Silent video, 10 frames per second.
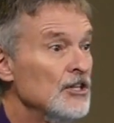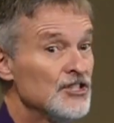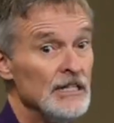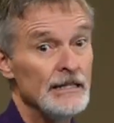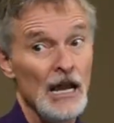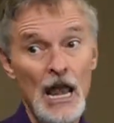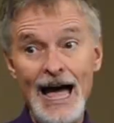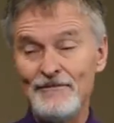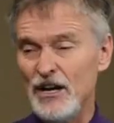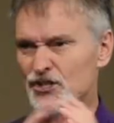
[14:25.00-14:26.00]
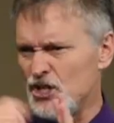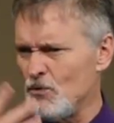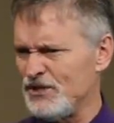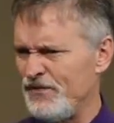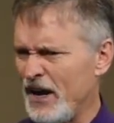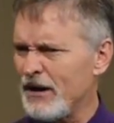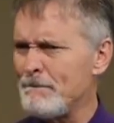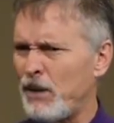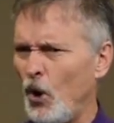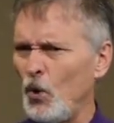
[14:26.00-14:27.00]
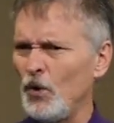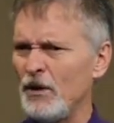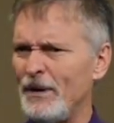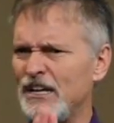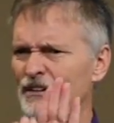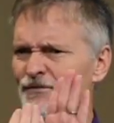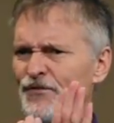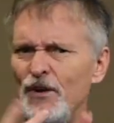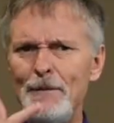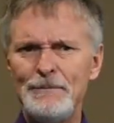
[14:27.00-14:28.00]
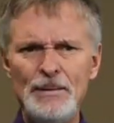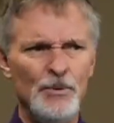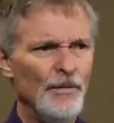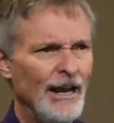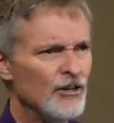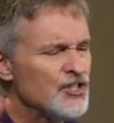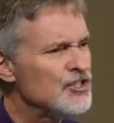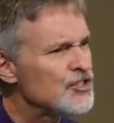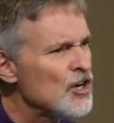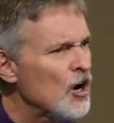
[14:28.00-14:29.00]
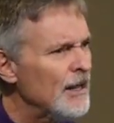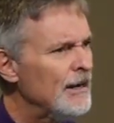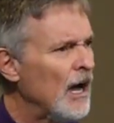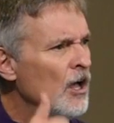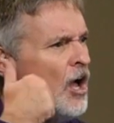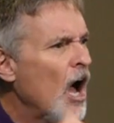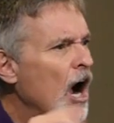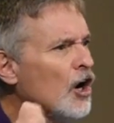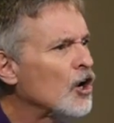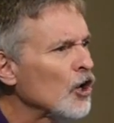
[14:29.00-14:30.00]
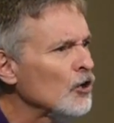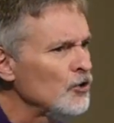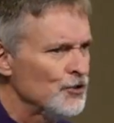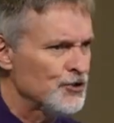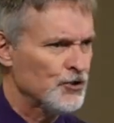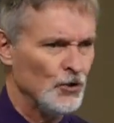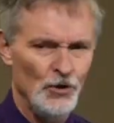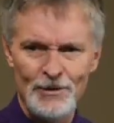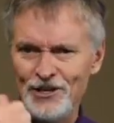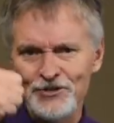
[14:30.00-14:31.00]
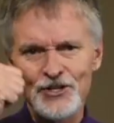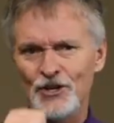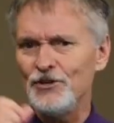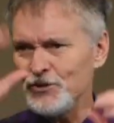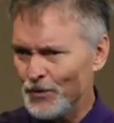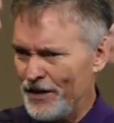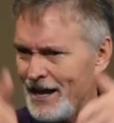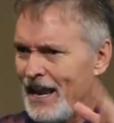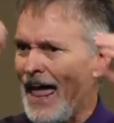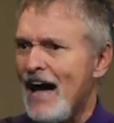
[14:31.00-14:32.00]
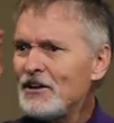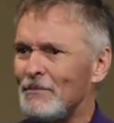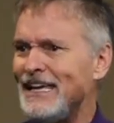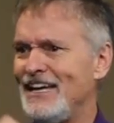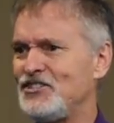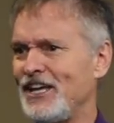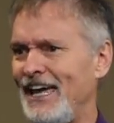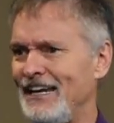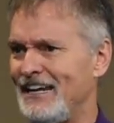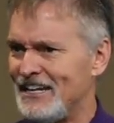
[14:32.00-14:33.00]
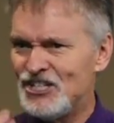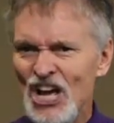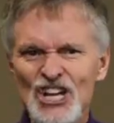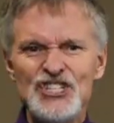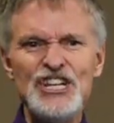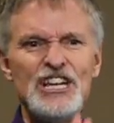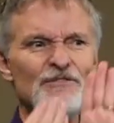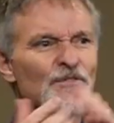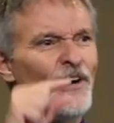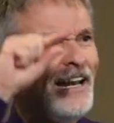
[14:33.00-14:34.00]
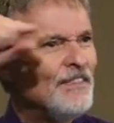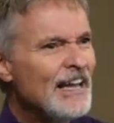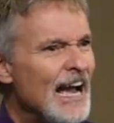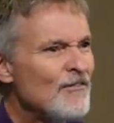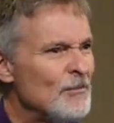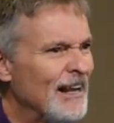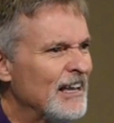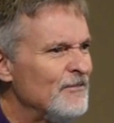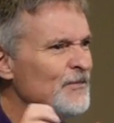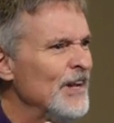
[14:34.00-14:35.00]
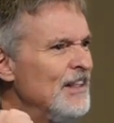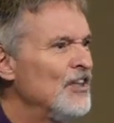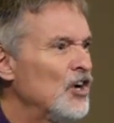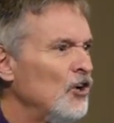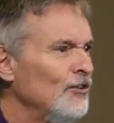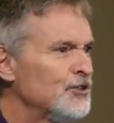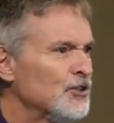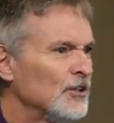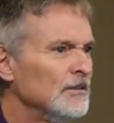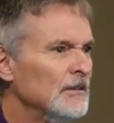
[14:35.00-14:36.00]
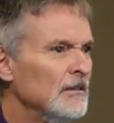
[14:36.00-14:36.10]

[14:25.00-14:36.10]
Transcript: She did a lot there. She was very bold and would confront people there. She started a girls' school because girls were not allowed to be educated. And she confronted the government, confronted the culture.